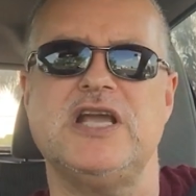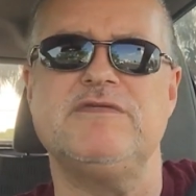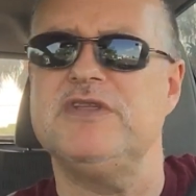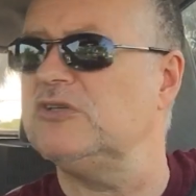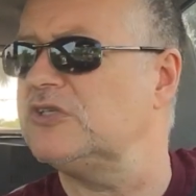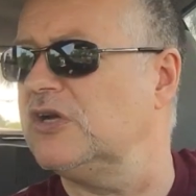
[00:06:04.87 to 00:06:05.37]

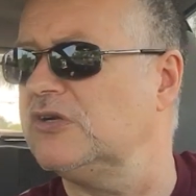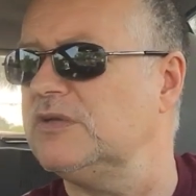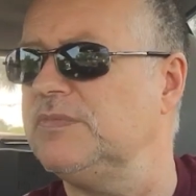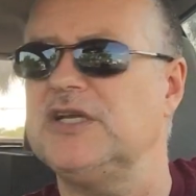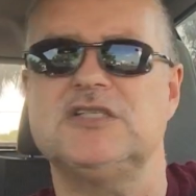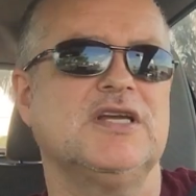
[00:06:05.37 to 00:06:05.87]
everything will start
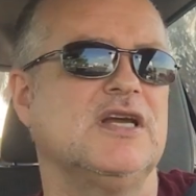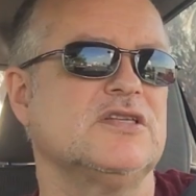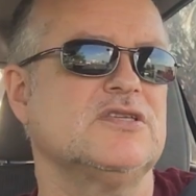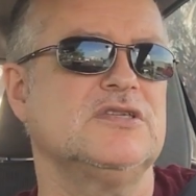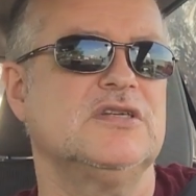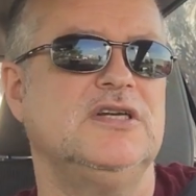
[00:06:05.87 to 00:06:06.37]
to make
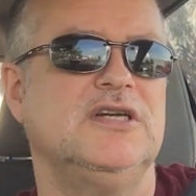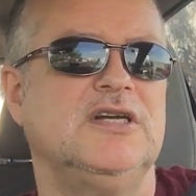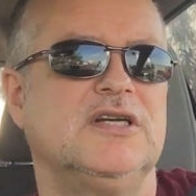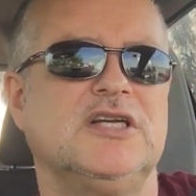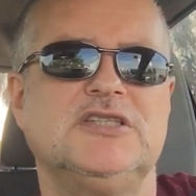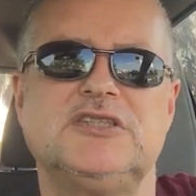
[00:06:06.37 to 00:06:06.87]
sense.
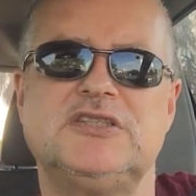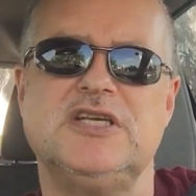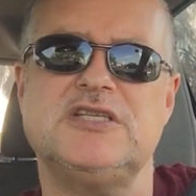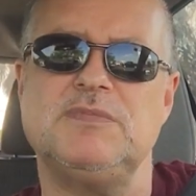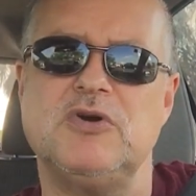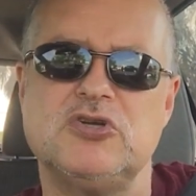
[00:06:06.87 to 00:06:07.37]
Because
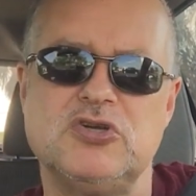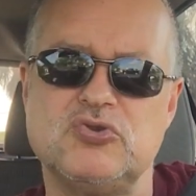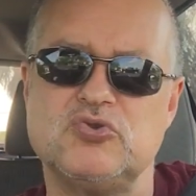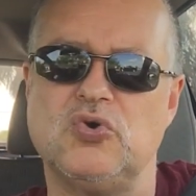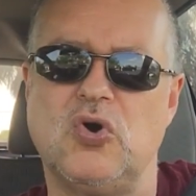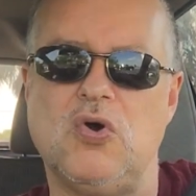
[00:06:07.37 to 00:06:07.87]
it's about
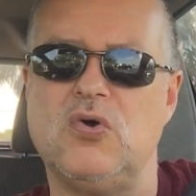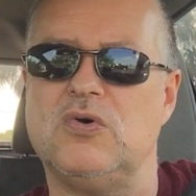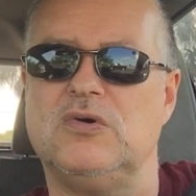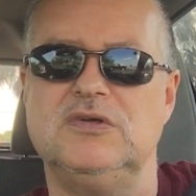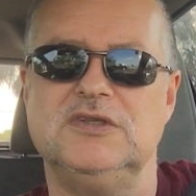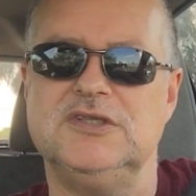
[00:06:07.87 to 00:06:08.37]
control.